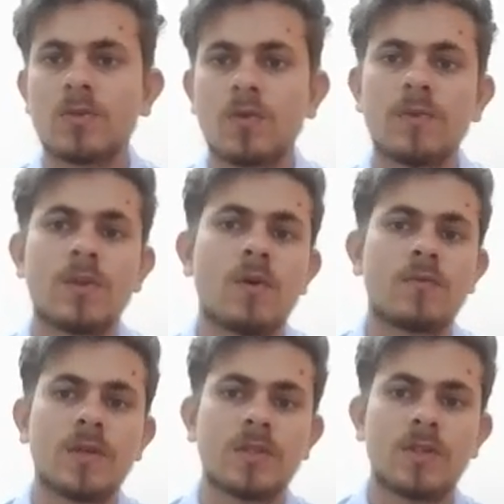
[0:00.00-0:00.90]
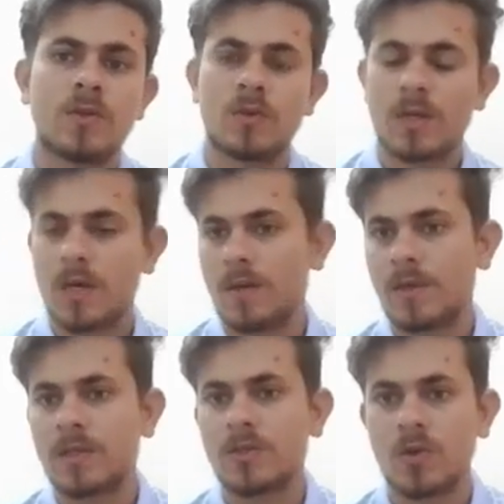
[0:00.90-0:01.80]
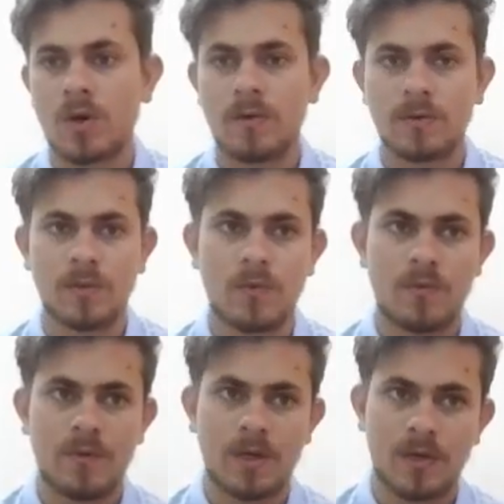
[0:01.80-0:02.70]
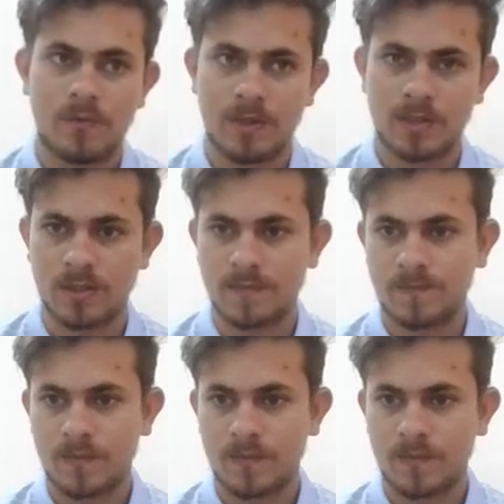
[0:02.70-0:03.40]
So without wasting your time, let's wrap up the movie Conviction.